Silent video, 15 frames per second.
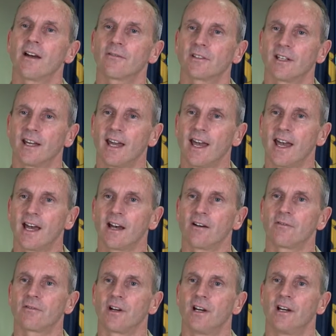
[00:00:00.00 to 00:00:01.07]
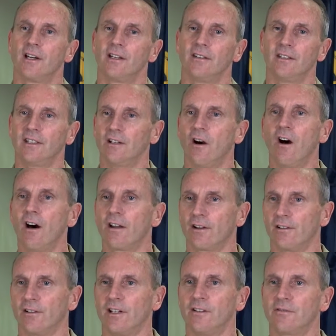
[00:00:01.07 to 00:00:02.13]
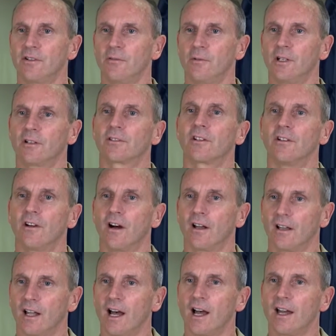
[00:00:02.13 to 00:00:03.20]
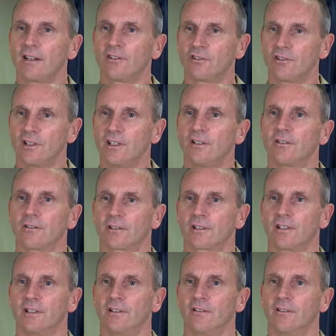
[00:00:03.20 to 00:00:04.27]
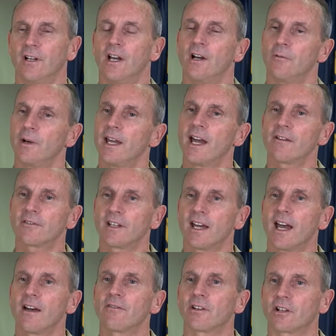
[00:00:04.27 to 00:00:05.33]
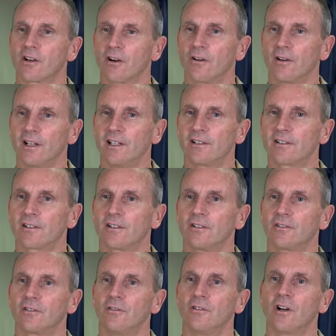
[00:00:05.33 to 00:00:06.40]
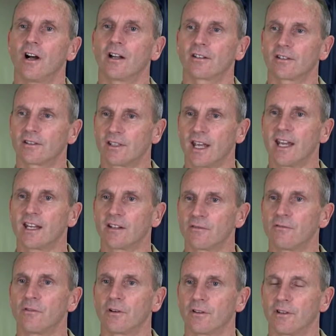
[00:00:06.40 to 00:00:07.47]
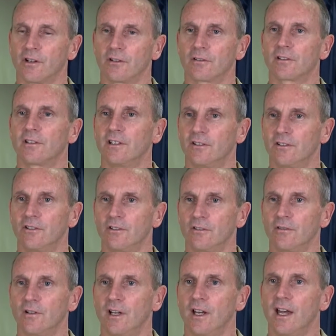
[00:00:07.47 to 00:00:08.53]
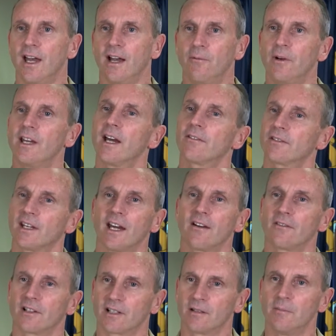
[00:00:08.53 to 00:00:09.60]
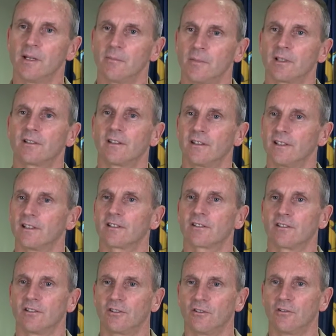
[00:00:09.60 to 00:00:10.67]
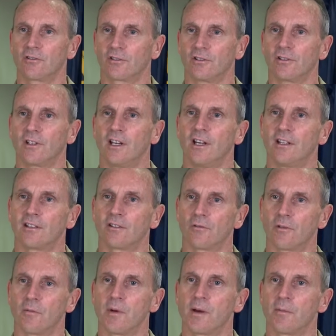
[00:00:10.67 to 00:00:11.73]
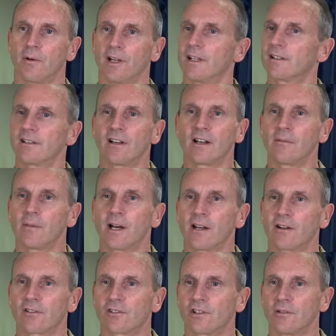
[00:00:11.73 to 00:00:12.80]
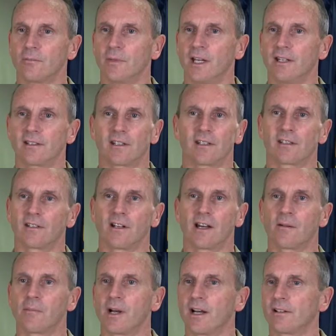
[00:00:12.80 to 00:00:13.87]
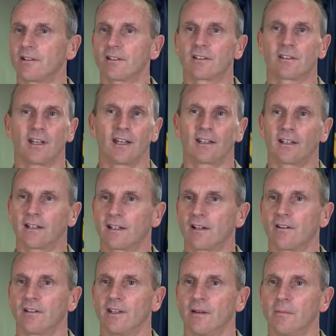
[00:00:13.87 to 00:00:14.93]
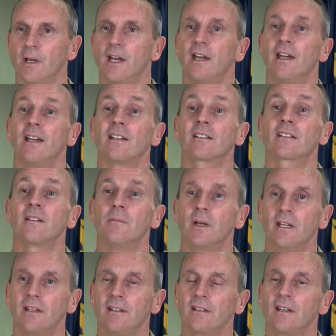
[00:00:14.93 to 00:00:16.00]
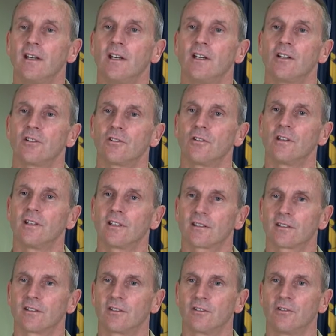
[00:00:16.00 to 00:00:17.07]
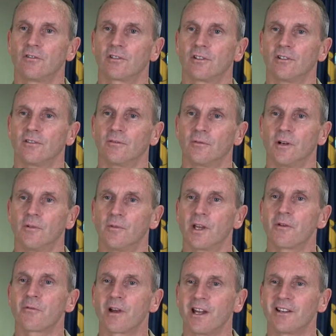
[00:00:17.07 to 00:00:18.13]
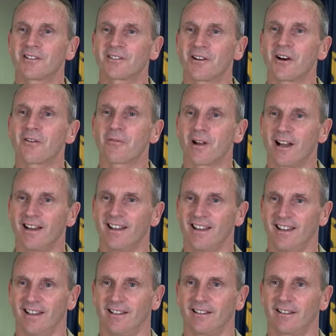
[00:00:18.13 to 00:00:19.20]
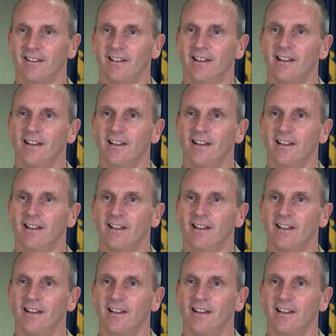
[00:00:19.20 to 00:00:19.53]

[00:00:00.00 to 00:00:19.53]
have to have the honor, if you will, to not lie, cheat, or steal. We have to have the courage to not stand for those that do. And we have to have the commitment to the institution to remember it's not about our shipmates, it's not about just taking care of them, it's committing to the institution. When we raised our right hand,